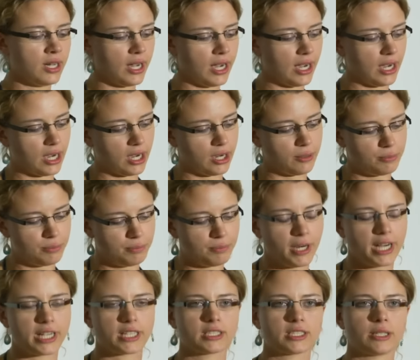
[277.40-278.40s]

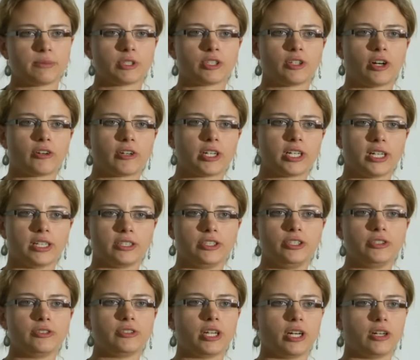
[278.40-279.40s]
Mike, Sam, and Nora are
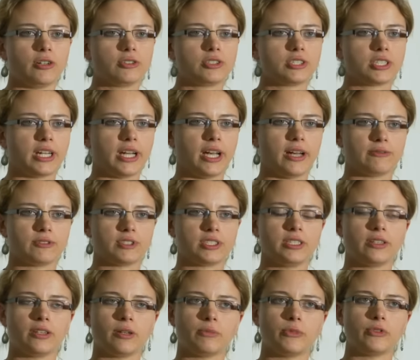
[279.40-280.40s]
new nodes, I haven't
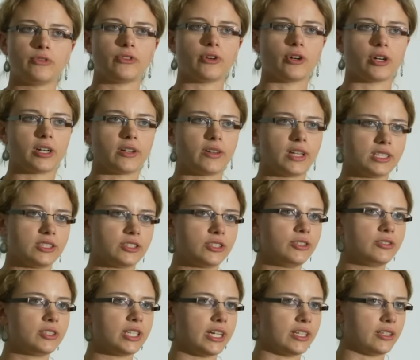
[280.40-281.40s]
seen them before, that's
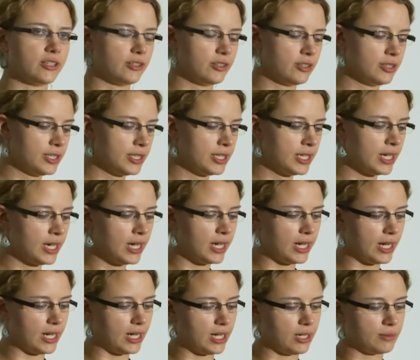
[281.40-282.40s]
new data.
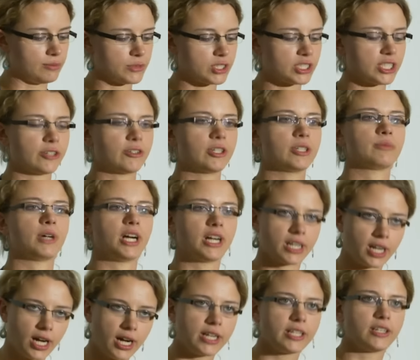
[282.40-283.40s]
Sarah and
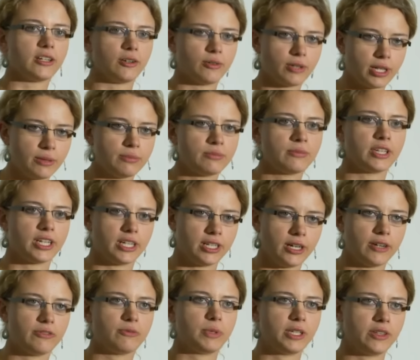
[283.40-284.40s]
Mark, I know them, they
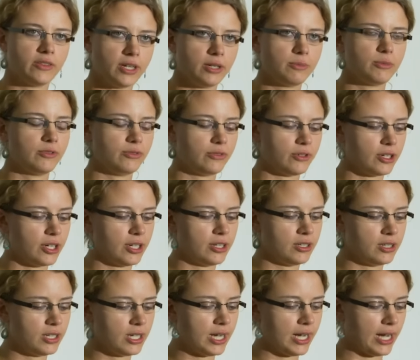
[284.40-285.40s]
have been there
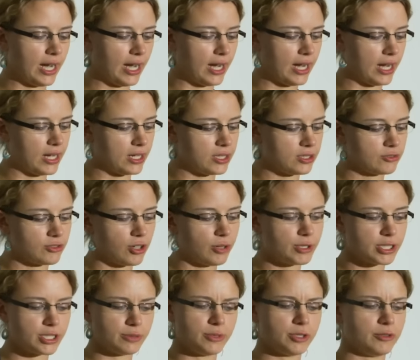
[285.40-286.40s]
before. And
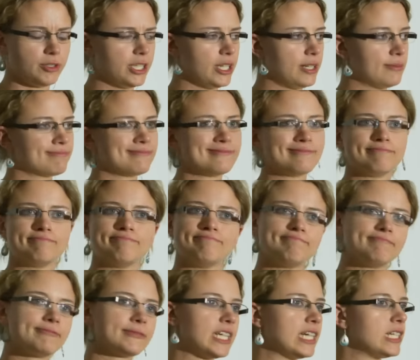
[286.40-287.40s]
Robert and Maria,
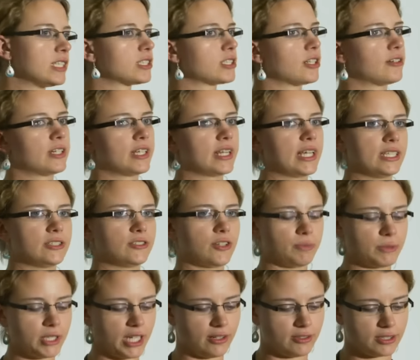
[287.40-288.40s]
sorry, they
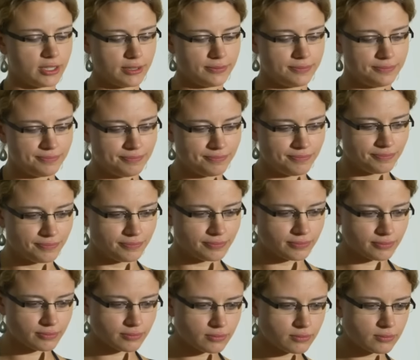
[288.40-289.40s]
dropped out.
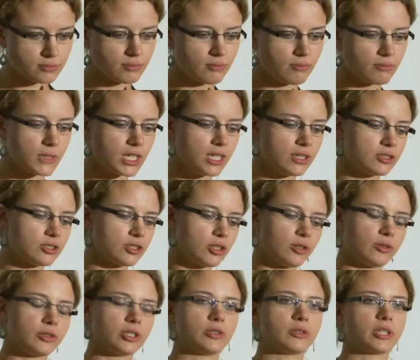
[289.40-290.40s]

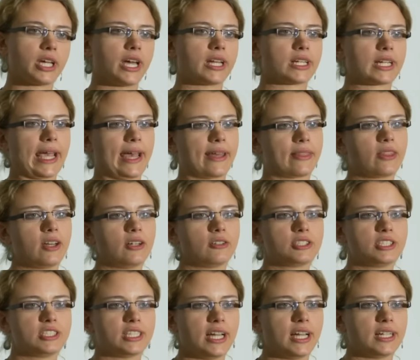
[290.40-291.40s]
So you can get
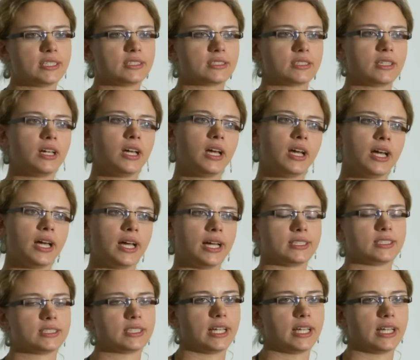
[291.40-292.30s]
those sets and